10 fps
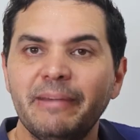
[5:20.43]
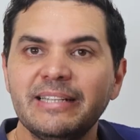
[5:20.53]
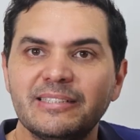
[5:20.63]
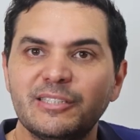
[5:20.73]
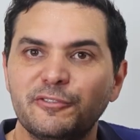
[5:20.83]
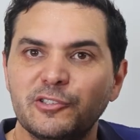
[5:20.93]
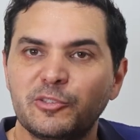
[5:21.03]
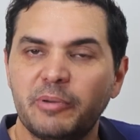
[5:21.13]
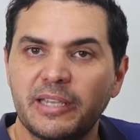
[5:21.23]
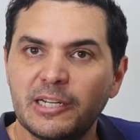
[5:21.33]
it makes a
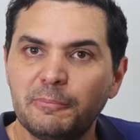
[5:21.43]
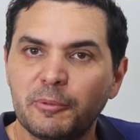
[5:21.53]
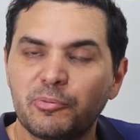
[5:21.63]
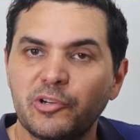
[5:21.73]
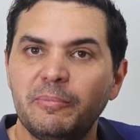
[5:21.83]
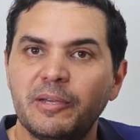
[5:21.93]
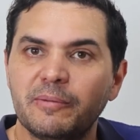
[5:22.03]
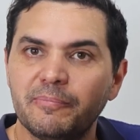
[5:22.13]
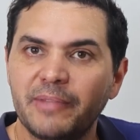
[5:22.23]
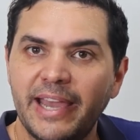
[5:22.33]
difference picking up a
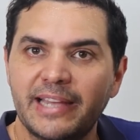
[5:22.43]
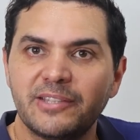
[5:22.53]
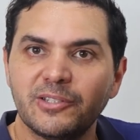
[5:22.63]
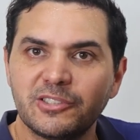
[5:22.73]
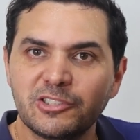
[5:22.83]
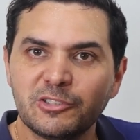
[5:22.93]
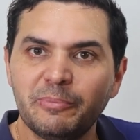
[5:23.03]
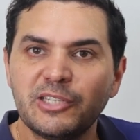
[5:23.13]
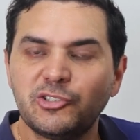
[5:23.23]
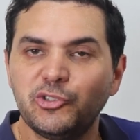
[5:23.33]
premium handle. It just
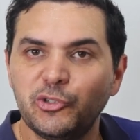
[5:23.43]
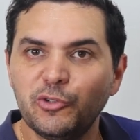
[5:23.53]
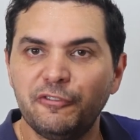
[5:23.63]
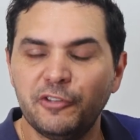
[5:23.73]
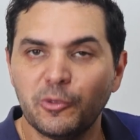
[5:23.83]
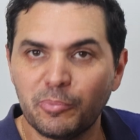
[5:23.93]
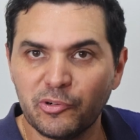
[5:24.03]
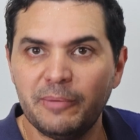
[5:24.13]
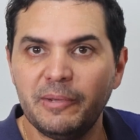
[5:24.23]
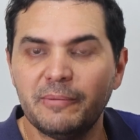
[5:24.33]
makes you feel
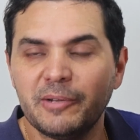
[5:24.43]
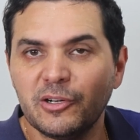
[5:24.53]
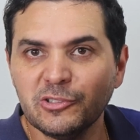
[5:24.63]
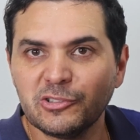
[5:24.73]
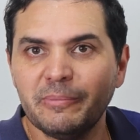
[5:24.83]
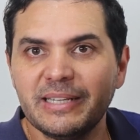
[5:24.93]
premium. And it also